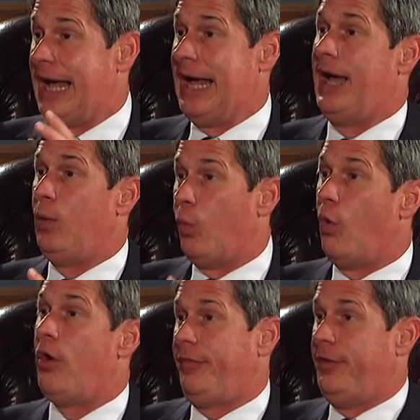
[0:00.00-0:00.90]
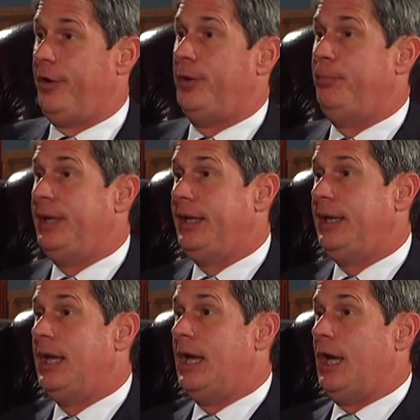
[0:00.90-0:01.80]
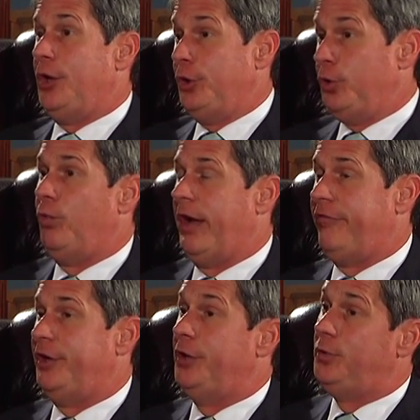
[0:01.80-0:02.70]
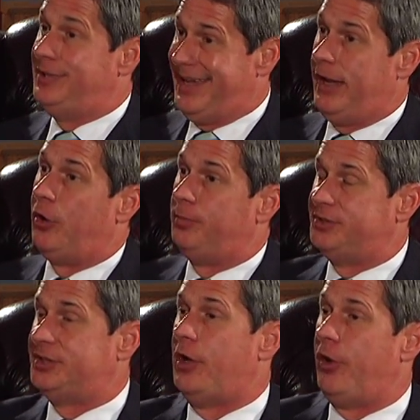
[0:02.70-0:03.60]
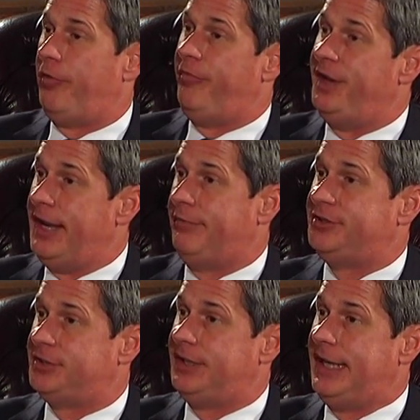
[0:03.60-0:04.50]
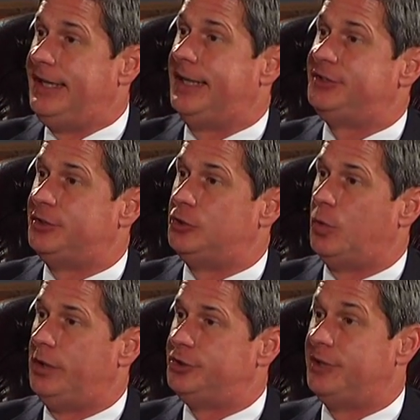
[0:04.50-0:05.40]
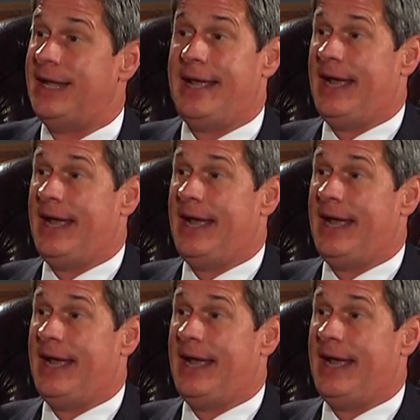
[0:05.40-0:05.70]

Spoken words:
I want there to be new revenue to help solve the deficit and debt situation,